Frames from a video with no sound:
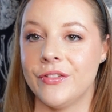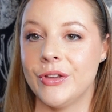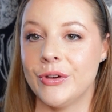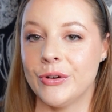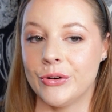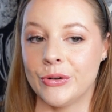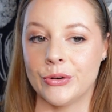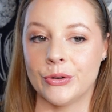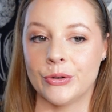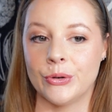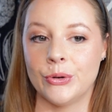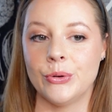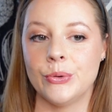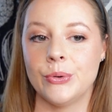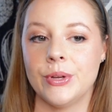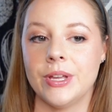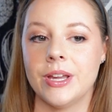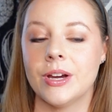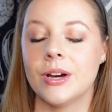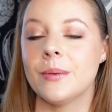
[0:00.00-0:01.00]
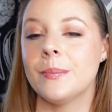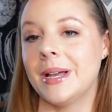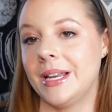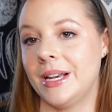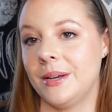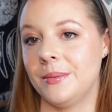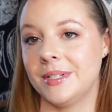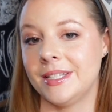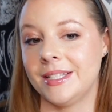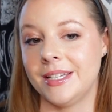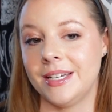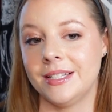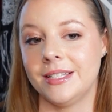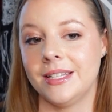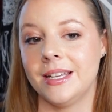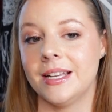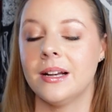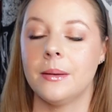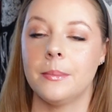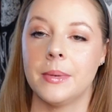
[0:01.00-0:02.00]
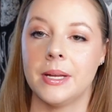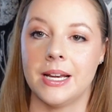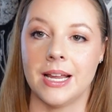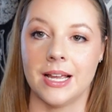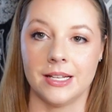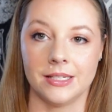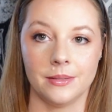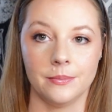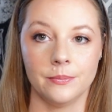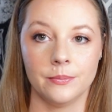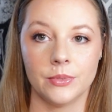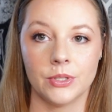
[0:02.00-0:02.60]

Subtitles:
you're new here, my name is Stacy and I'm a NASM